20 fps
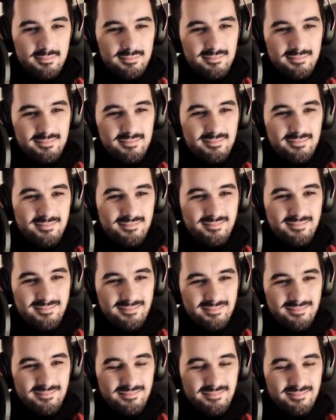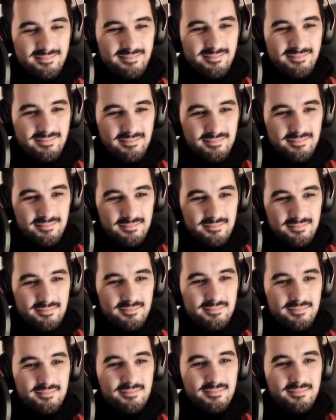
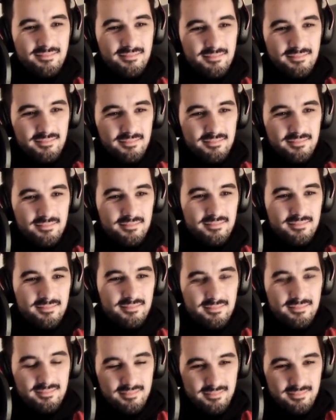(not speaking)